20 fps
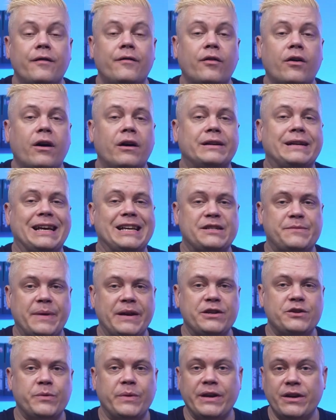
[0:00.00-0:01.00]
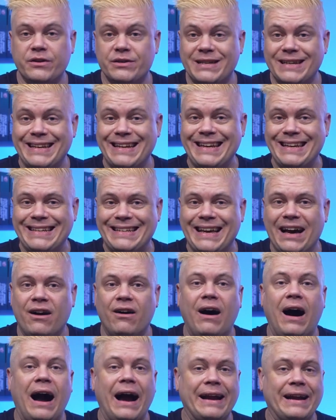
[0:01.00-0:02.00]
For our test bench, we used an
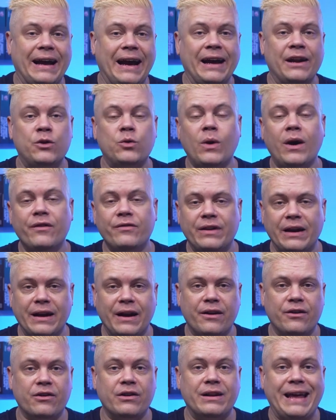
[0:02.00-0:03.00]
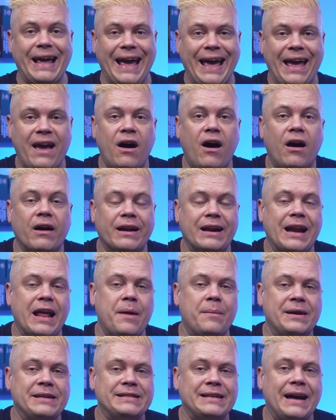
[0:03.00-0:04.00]
Intel i9-12900K on an
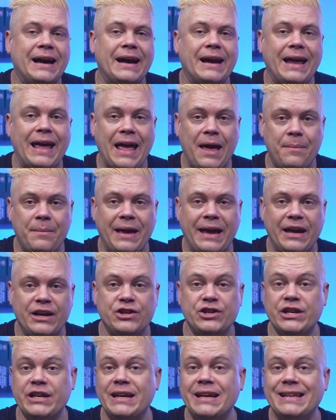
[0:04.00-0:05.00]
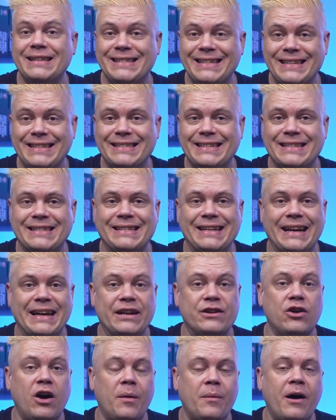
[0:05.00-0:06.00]
MSI MAG
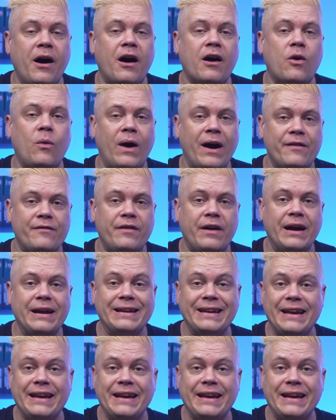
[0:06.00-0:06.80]
Z690 Tomahawk Wi-Fi